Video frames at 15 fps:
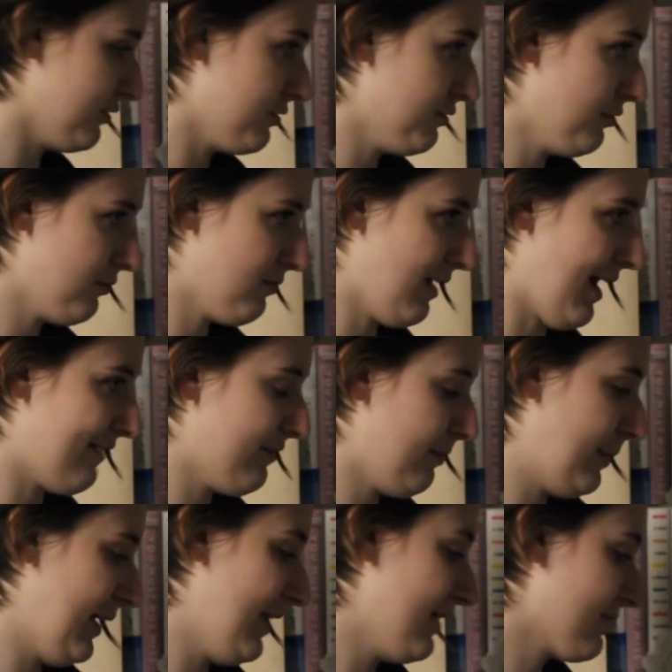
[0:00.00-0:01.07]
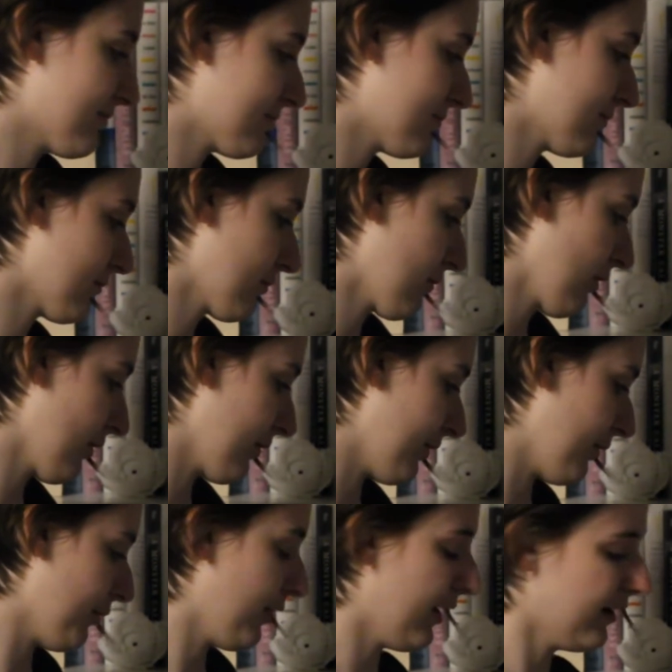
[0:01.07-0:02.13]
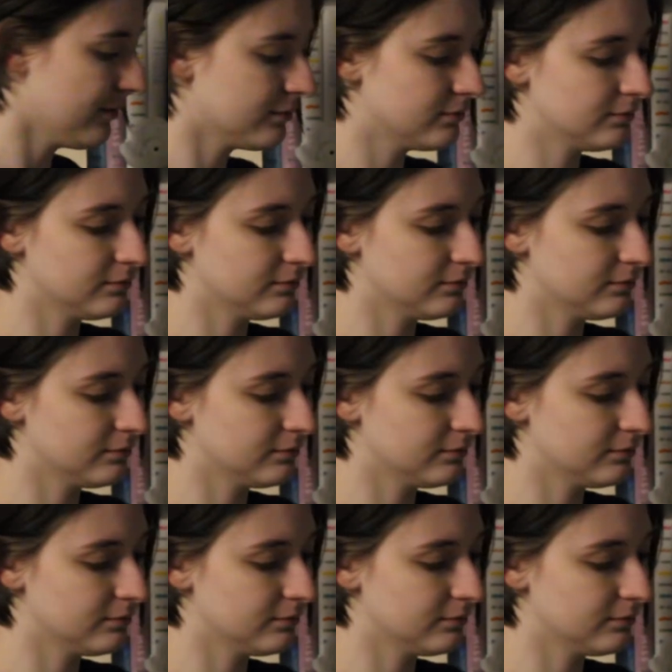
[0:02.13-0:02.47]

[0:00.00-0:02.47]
Ooh, we have a pin. Okay.